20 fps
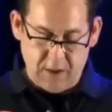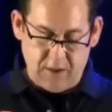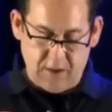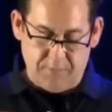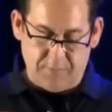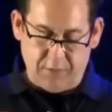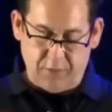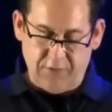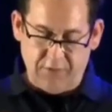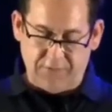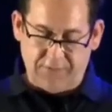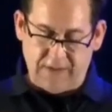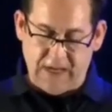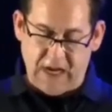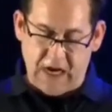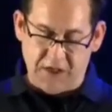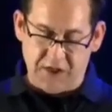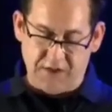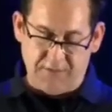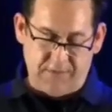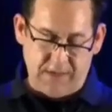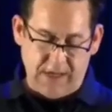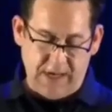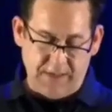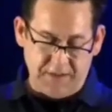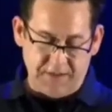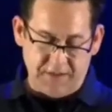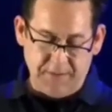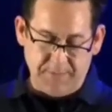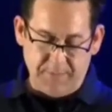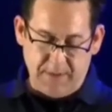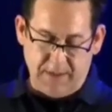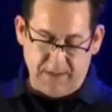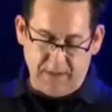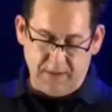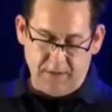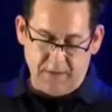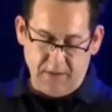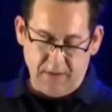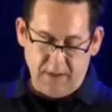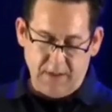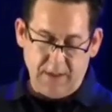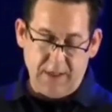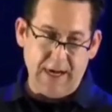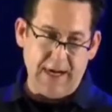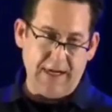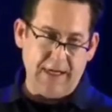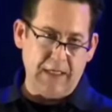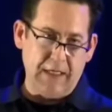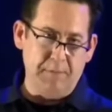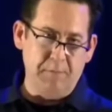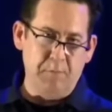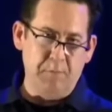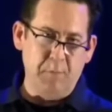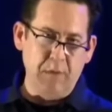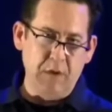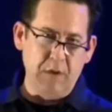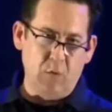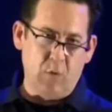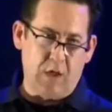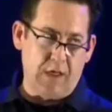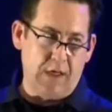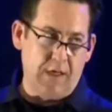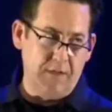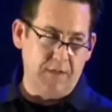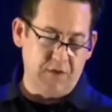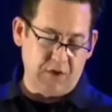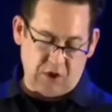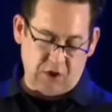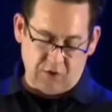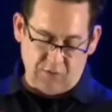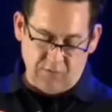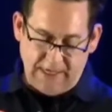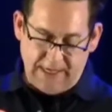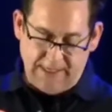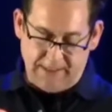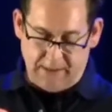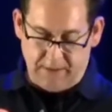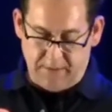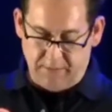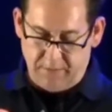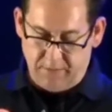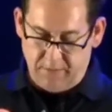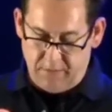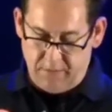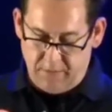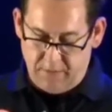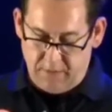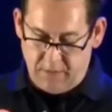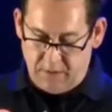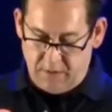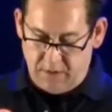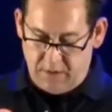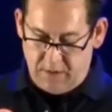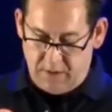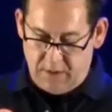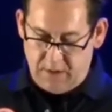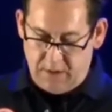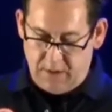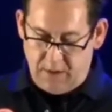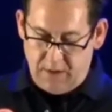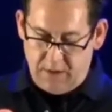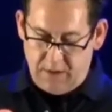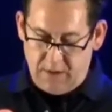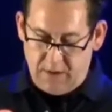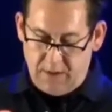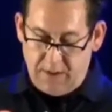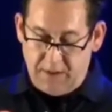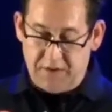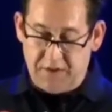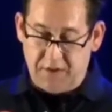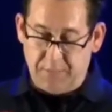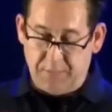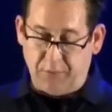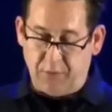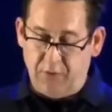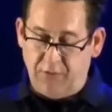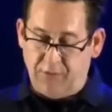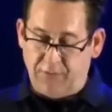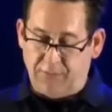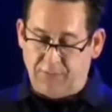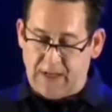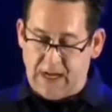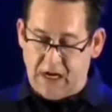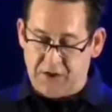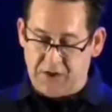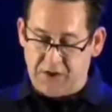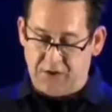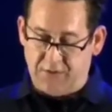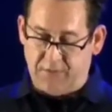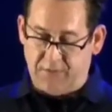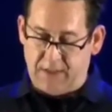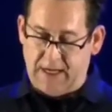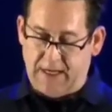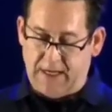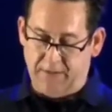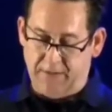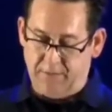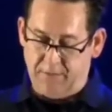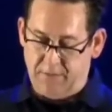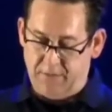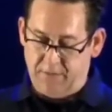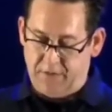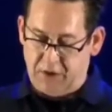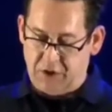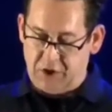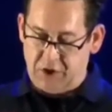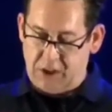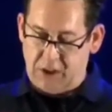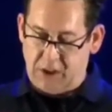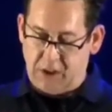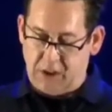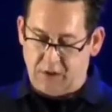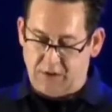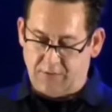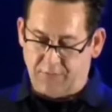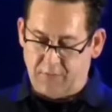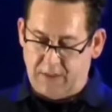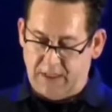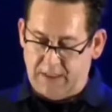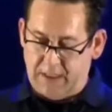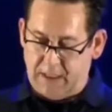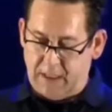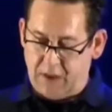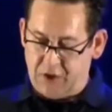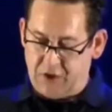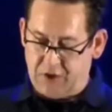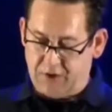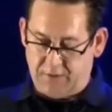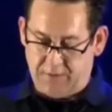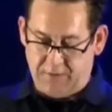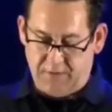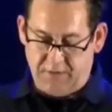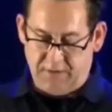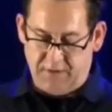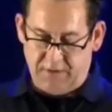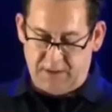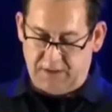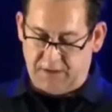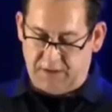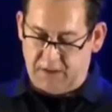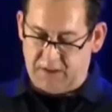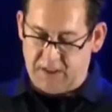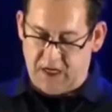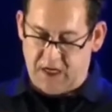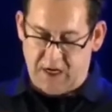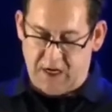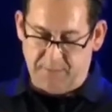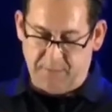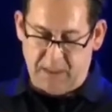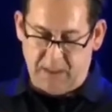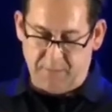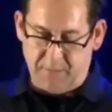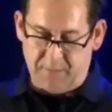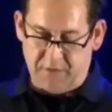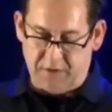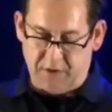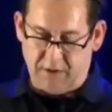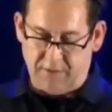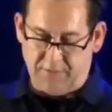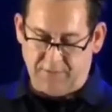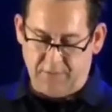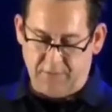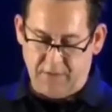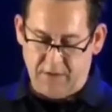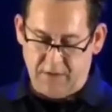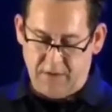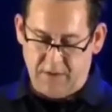A blue flash of light is emitted and a muon is created. It is the blue flash of light, the Cherenkov radiation, that the DOM can observe.